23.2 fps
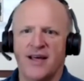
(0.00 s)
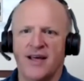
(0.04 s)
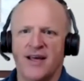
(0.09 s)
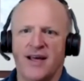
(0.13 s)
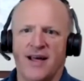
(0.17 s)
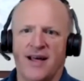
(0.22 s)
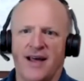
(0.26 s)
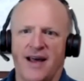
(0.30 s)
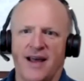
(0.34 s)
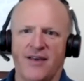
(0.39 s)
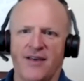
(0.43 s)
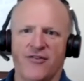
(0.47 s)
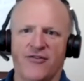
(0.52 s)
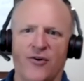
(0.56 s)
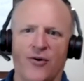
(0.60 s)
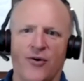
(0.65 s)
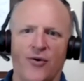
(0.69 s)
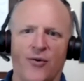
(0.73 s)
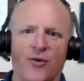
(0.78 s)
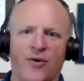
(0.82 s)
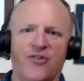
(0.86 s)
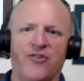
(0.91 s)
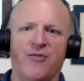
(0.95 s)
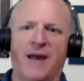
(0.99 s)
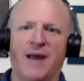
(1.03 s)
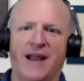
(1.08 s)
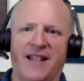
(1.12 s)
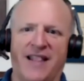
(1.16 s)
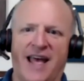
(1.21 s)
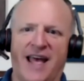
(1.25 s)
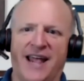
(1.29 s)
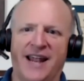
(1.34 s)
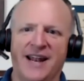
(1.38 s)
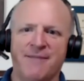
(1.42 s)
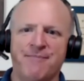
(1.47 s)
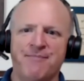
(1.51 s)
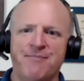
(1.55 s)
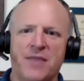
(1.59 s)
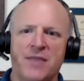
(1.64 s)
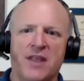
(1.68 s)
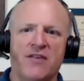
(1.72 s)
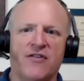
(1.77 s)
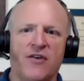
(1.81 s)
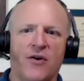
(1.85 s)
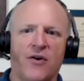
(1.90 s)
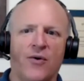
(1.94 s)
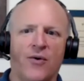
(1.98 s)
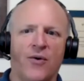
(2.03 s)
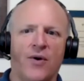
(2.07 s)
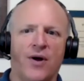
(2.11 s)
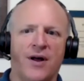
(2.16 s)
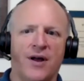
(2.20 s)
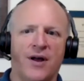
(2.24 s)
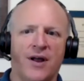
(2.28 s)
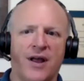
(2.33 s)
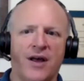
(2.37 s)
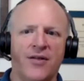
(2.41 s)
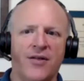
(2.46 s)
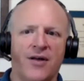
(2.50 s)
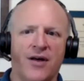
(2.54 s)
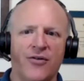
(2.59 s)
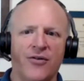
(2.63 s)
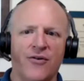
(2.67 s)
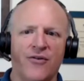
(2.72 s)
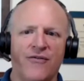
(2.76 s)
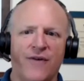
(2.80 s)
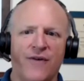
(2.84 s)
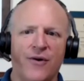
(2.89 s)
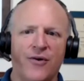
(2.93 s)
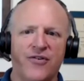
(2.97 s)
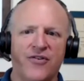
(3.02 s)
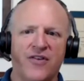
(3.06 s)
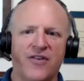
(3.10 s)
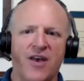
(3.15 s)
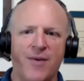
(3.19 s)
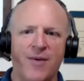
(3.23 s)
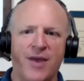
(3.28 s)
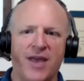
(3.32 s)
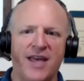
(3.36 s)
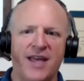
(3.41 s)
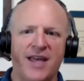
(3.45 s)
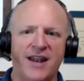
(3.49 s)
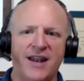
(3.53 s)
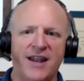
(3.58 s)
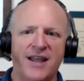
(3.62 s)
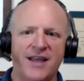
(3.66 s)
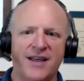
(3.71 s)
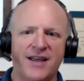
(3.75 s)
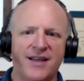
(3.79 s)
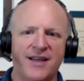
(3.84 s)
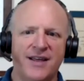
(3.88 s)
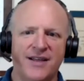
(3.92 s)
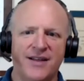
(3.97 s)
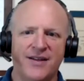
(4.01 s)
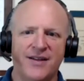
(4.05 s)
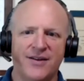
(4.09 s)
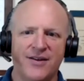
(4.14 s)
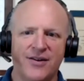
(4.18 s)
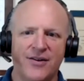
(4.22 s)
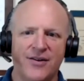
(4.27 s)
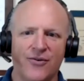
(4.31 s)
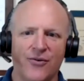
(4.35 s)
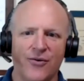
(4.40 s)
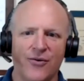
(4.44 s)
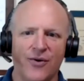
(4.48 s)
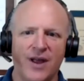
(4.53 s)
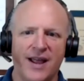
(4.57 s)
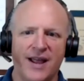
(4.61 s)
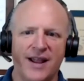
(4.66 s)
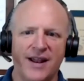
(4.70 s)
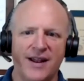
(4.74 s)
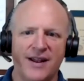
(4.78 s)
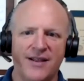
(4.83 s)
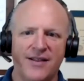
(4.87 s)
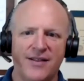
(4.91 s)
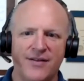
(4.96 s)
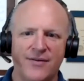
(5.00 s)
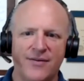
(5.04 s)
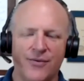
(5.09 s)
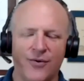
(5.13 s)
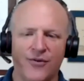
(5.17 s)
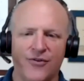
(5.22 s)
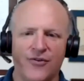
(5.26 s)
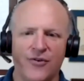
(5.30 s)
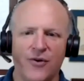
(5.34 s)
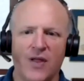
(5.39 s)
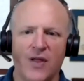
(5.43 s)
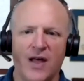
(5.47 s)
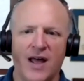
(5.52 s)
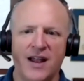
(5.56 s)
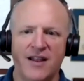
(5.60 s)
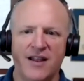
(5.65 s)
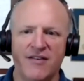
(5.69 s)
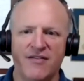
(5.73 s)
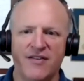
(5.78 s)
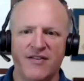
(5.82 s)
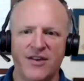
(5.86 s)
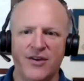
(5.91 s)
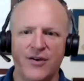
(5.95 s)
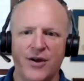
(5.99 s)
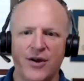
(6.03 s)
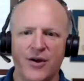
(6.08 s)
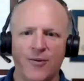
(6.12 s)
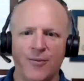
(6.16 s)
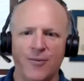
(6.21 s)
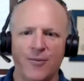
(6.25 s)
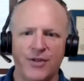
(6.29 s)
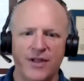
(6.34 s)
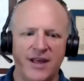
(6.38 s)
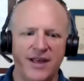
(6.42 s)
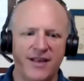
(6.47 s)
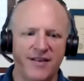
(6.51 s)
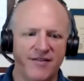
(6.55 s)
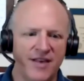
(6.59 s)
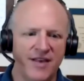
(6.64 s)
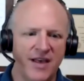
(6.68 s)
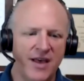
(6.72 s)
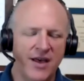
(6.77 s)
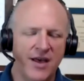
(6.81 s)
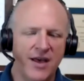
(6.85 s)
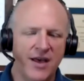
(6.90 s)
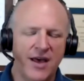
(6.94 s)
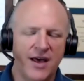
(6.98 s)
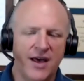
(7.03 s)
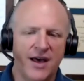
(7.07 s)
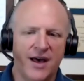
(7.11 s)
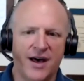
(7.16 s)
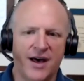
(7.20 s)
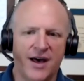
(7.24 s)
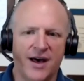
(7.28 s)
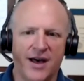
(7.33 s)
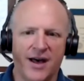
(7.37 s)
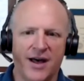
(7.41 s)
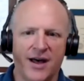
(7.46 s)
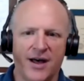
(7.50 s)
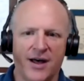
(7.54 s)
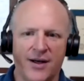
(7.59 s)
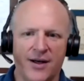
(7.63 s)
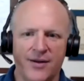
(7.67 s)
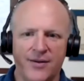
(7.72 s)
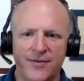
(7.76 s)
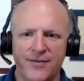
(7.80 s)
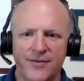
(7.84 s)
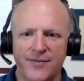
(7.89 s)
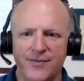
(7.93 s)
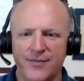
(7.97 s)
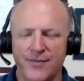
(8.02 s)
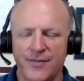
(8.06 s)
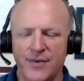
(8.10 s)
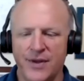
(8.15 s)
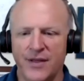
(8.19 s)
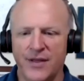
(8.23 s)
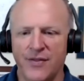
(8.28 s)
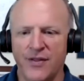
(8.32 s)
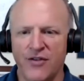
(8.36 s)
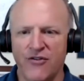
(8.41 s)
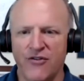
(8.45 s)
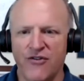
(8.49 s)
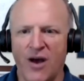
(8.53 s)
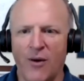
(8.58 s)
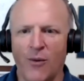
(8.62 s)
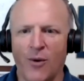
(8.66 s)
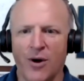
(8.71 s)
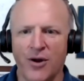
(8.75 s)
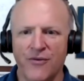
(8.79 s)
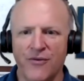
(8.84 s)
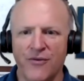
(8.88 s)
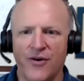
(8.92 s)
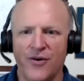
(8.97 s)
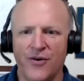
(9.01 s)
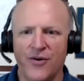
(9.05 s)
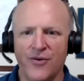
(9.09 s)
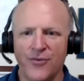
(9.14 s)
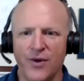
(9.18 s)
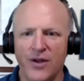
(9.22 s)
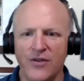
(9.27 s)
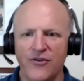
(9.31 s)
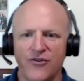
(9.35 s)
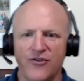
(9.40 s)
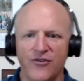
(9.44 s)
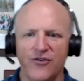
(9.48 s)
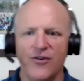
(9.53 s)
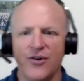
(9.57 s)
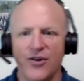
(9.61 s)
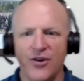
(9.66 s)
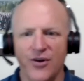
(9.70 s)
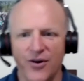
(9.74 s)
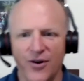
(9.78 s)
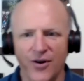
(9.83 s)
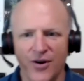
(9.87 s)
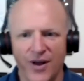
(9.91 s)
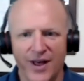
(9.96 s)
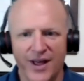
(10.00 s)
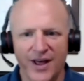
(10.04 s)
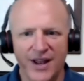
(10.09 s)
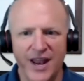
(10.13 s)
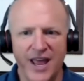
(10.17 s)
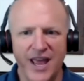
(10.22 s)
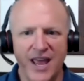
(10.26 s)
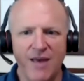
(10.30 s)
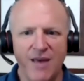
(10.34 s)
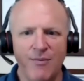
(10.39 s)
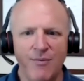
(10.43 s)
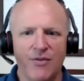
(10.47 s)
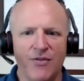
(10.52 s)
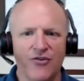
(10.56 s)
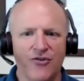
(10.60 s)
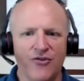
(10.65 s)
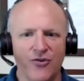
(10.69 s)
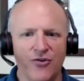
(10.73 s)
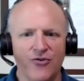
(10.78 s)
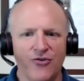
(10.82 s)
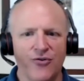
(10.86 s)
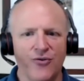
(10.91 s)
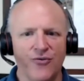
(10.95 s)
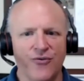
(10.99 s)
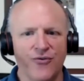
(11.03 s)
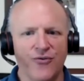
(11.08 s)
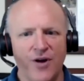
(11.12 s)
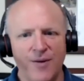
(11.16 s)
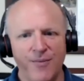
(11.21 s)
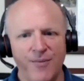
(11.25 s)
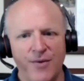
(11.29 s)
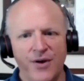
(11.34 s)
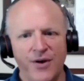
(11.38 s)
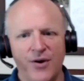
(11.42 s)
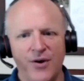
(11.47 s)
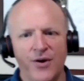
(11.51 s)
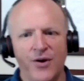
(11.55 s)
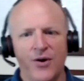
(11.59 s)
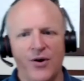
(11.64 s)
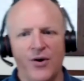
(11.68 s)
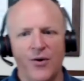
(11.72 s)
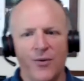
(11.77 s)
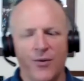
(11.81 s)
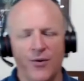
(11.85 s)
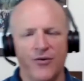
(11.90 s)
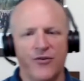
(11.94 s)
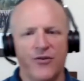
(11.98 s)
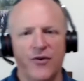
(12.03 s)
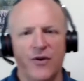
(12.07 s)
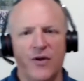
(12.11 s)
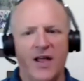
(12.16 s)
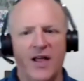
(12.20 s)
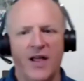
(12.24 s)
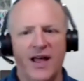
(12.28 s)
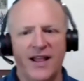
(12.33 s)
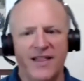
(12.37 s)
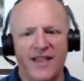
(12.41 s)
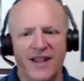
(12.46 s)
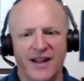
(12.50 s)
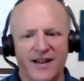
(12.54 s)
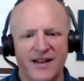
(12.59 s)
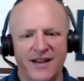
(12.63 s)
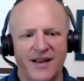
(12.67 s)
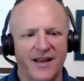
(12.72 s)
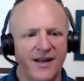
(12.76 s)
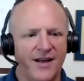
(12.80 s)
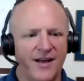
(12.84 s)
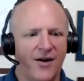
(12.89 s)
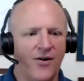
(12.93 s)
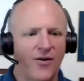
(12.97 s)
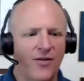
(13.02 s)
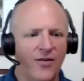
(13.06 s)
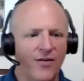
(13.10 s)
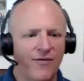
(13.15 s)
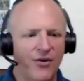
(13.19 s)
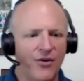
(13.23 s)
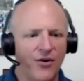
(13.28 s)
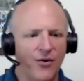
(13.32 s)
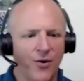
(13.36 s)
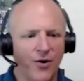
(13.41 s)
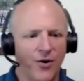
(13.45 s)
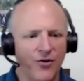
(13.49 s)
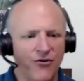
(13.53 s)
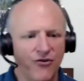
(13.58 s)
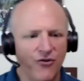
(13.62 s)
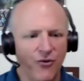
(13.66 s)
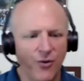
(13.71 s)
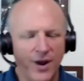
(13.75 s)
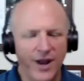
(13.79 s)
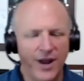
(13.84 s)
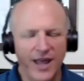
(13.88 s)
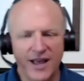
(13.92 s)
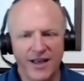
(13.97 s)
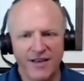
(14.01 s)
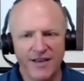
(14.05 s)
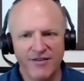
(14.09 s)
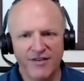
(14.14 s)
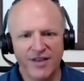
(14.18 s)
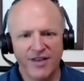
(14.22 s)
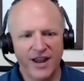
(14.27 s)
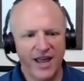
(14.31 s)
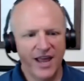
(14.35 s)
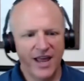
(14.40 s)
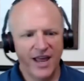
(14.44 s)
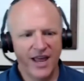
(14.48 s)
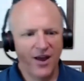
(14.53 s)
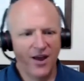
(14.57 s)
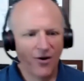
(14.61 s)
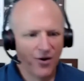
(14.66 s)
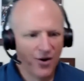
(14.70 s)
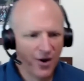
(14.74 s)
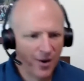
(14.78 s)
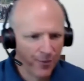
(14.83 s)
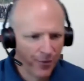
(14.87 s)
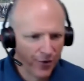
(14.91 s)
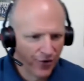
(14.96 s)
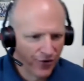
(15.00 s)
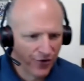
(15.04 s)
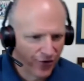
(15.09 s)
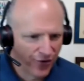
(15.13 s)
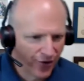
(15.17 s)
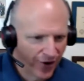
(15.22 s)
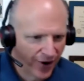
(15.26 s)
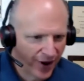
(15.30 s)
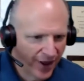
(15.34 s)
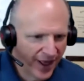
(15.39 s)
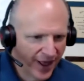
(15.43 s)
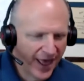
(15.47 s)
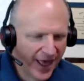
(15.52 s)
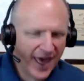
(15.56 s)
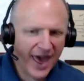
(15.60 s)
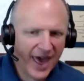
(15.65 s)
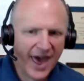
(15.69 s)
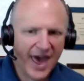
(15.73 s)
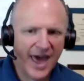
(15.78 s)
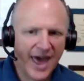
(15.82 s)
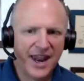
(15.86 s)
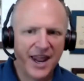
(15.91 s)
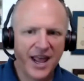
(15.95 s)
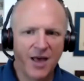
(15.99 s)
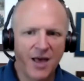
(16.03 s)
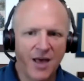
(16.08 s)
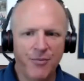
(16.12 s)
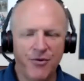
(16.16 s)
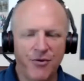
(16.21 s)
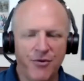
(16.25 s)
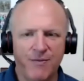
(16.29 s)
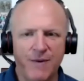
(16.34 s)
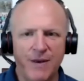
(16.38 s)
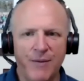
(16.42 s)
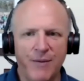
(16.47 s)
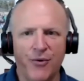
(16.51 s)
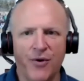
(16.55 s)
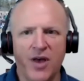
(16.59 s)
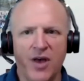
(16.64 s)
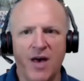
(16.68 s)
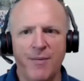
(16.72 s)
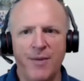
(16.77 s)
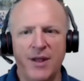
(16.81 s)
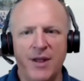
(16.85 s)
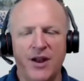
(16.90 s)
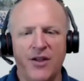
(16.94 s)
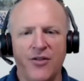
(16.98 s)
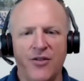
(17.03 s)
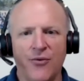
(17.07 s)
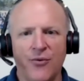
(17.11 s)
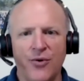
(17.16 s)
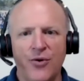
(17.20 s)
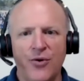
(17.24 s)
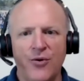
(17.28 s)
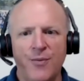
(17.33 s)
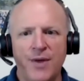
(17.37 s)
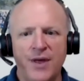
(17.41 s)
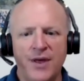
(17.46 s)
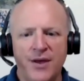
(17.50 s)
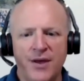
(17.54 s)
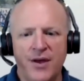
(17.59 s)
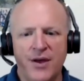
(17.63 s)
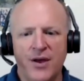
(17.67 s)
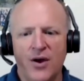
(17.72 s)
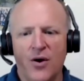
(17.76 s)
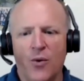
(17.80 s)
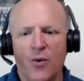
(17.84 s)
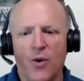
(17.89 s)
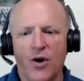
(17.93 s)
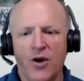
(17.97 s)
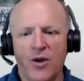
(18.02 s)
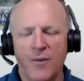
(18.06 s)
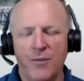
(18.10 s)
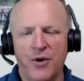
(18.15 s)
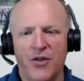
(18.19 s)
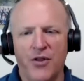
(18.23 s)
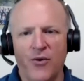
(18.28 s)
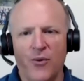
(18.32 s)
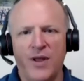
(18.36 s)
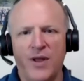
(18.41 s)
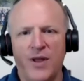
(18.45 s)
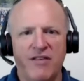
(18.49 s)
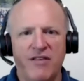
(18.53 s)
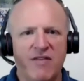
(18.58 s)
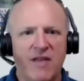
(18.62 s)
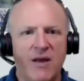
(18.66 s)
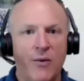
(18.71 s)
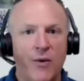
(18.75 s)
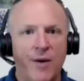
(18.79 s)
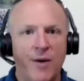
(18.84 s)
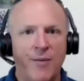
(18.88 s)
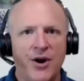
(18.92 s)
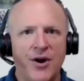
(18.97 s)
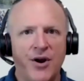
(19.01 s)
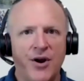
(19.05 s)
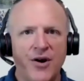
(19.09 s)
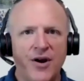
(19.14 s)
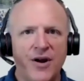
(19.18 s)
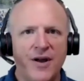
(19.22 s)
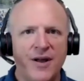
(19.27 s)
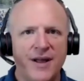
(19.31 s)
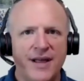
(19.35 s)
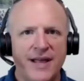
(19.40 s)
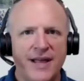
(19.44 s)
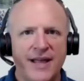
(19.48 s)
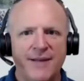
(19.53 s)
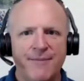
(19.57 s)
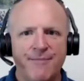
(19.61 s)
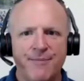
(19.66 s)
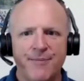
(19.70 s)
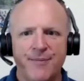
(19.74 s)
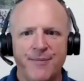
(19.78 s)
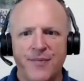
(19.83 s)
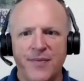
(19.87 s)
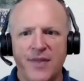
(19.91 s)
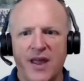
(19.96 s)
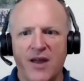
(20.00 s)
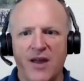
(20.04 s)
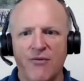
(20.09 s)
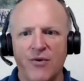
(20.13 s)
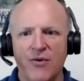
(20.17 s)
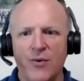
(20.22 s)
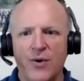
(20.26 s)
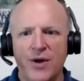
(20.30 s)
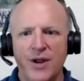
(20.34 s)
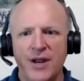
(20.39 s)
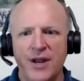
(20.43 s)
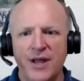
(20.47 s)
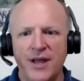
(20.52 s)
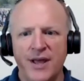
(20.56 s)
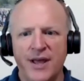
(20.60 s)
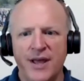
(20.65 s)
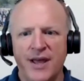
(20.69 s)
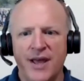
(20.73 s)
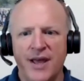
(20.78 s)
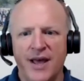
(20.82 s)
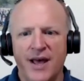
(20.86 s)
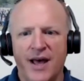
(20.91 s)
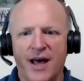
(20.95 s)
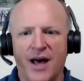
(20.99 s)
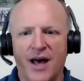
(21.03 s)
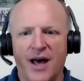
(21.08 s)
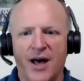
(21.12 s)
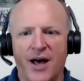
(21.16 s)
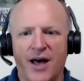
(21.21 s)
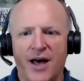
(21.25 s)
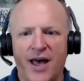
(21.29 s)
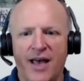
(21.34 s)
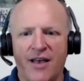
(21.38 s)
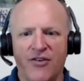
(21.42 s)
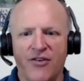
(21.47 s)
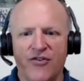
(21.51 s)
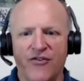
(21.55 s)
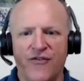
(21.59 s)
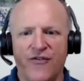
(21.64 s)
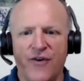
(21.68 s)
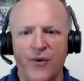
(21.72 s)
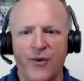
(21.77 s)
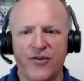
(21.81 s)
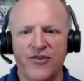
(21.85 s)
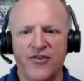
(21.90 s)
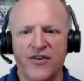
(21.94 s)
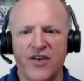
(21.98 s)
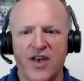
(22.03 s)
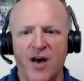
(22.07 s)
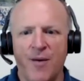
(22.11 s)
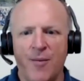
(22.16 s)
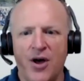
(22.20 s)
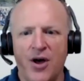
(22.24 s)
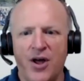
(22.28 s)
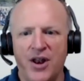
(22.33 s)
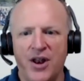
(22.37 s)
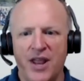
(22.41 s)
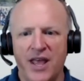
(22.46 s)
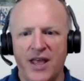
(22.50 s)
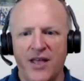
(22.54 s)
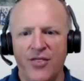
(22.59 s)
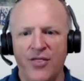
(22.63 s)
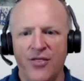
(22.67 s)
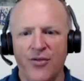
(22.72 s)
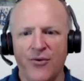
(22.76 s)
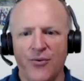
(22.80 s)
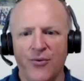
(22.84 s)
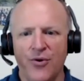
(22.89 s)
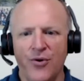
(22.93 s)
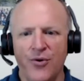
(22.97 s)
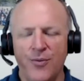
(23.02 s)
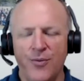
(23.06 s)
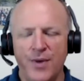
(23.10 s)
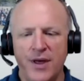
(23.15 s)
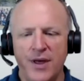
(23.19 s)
I so respect that. So got other folks coming in. Great. We're so glad to see you here. Please, in the chat waterfall, register your name and the church you're from. We're so glad that all of you are joining us today. Our numbers are adding up as people come into the room. Welcome to the Wednesday webinar, everyone. As folks come on in the room,